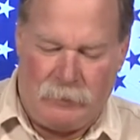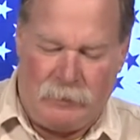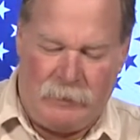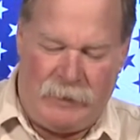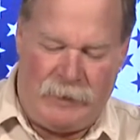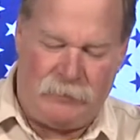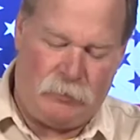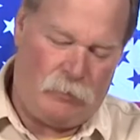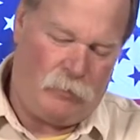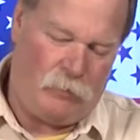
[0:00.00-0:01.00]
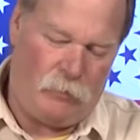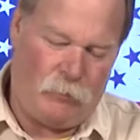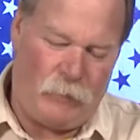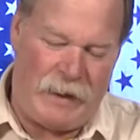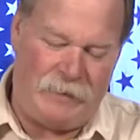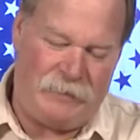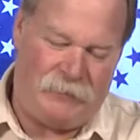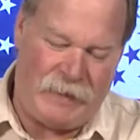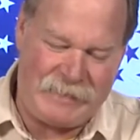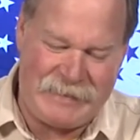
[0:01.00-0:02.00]
And when
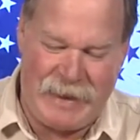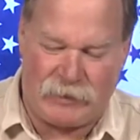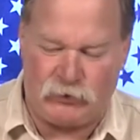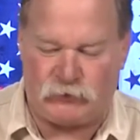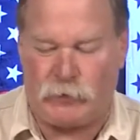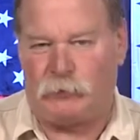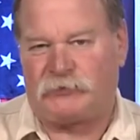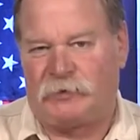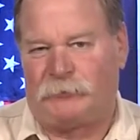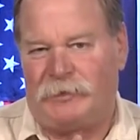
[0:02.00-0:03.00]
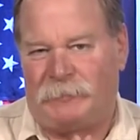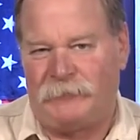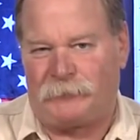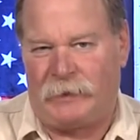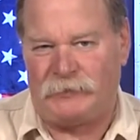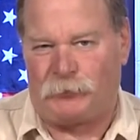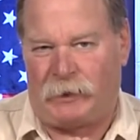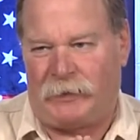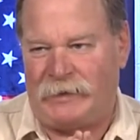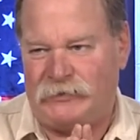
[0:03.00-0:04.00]
they can't control someone, my friends,
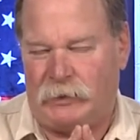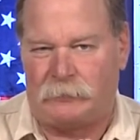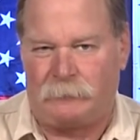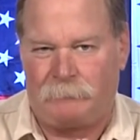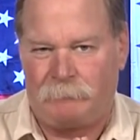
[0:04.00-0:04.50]
what do?